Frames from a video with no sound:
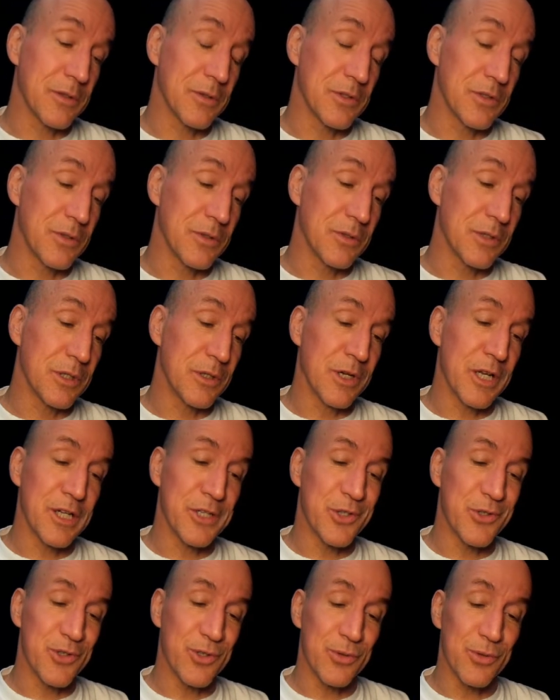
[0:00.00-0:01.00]
so they're
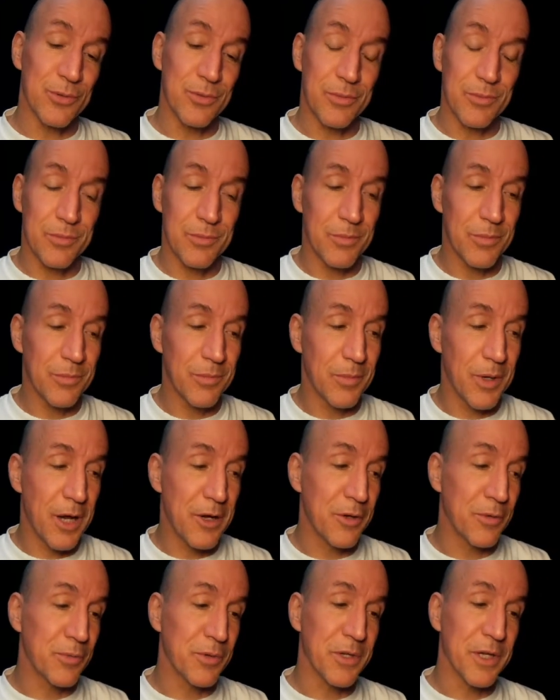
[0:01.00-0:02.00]
nice too. I
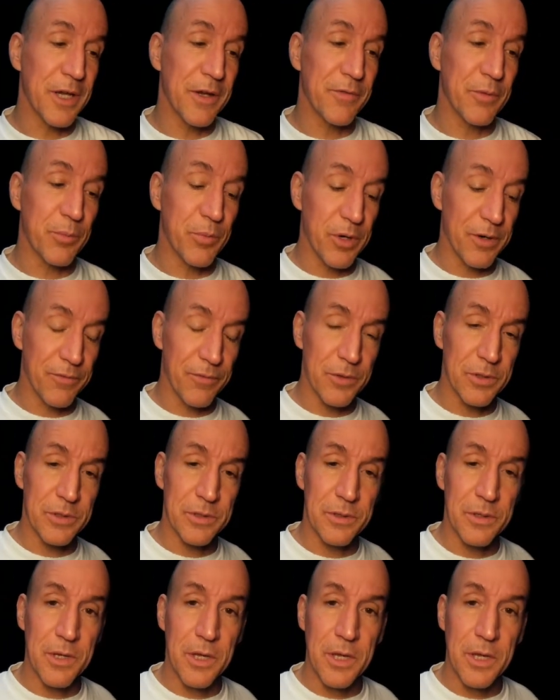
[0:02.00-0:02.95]
don't really have a preference.